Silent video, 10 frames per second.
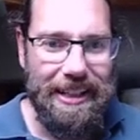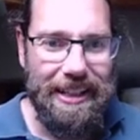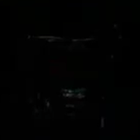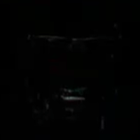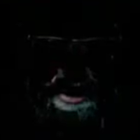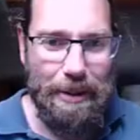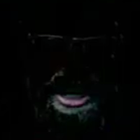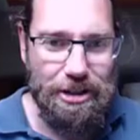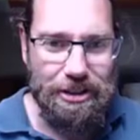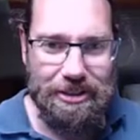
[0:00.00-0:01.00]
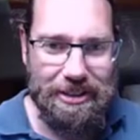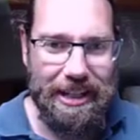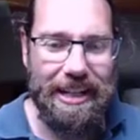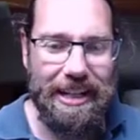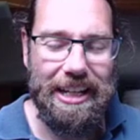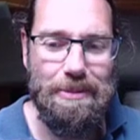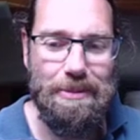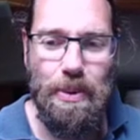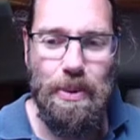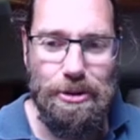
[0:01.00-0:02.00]
uh, application uh, can
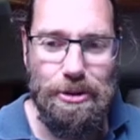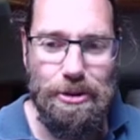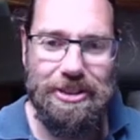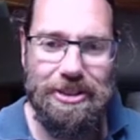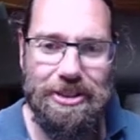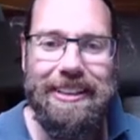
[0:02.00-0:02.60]
be quite onerous,